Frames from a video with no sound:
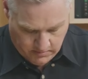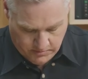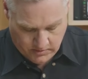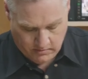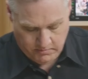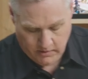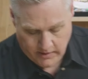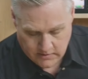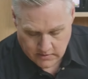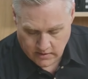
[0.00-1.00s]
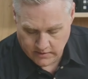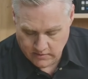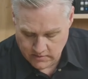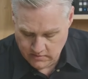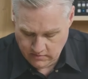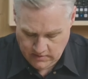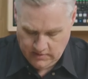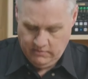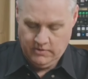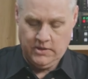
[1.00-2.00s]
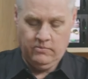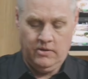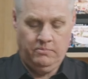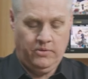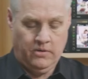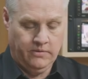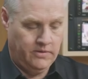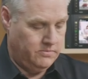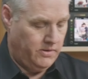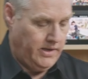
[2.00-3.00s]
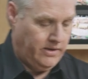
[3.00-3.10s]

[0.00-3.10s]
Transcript: mount really easily if we want to put some fancier lenses on